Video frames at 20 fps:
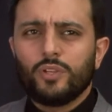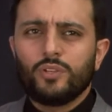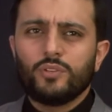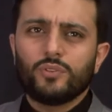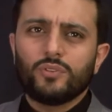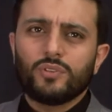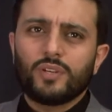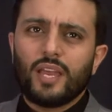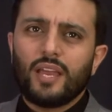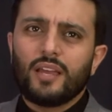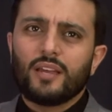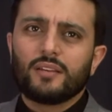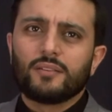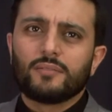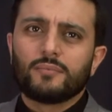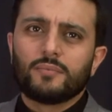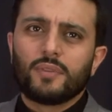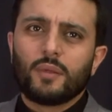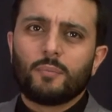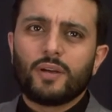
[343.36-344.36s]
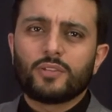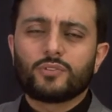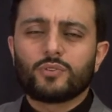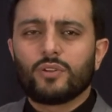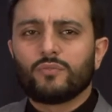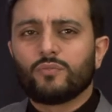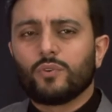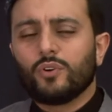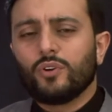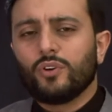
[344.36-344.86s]
When you look at the
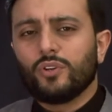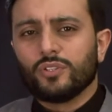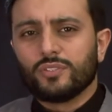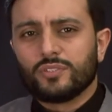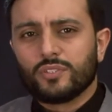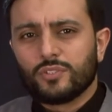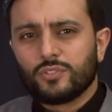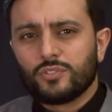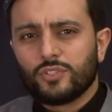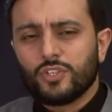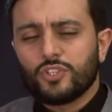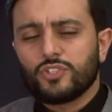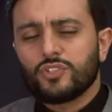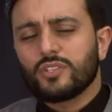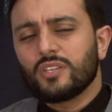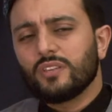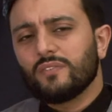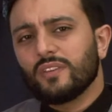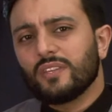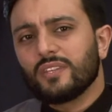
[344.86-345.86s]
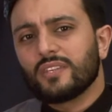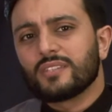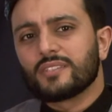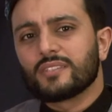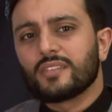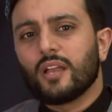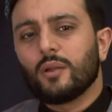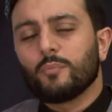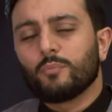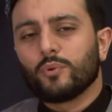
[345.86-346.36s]
Battle of Uhud, just to give you an
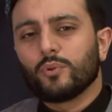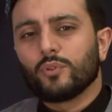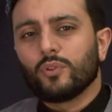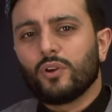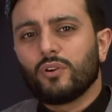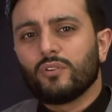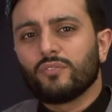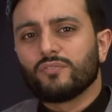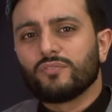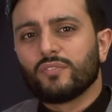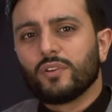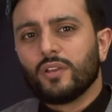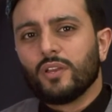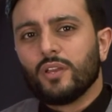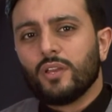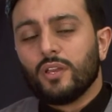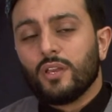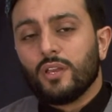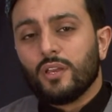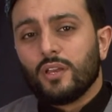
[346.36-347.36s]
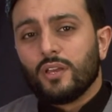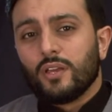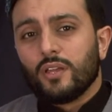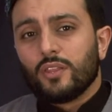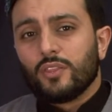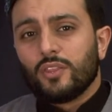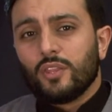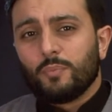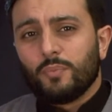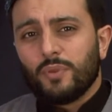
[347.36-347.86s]
example of
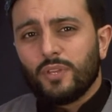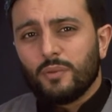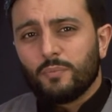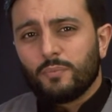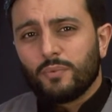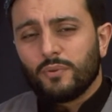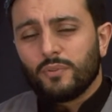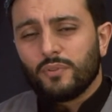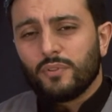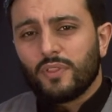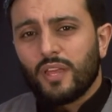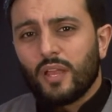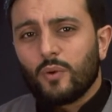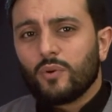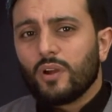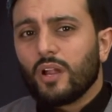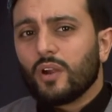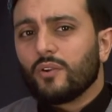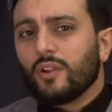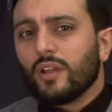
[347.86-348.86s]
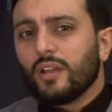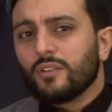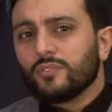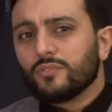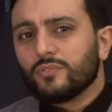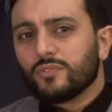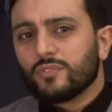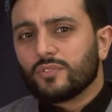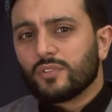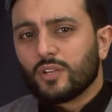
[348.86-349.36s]
the people that were
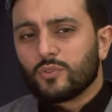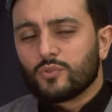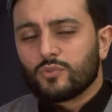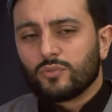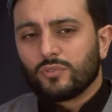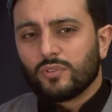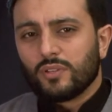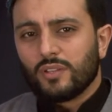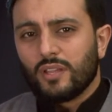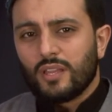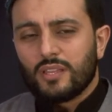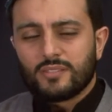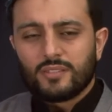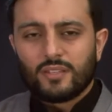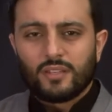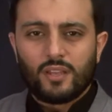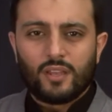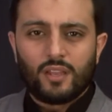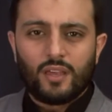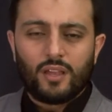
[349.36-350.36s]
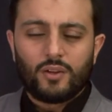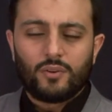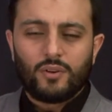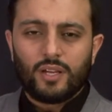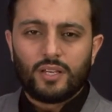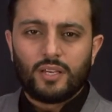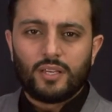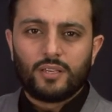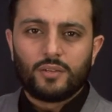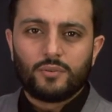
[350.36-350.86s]
around Rasulullah sallallahu
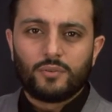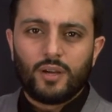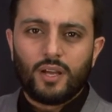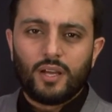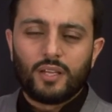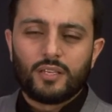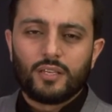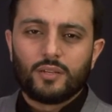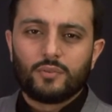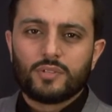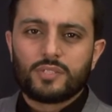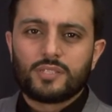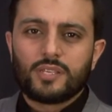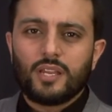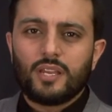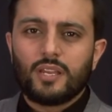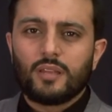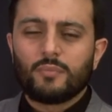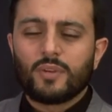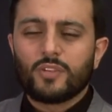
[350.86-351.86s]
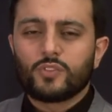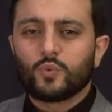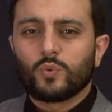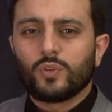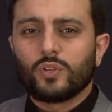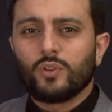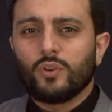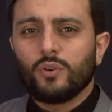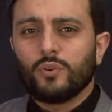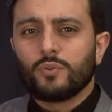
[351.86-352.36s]
alayhi wa alihi wa sallam, as
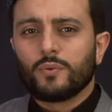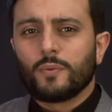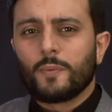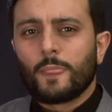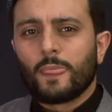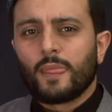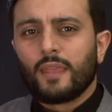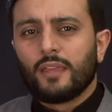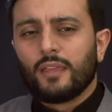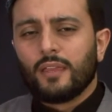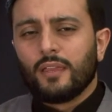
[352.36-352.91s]
we know,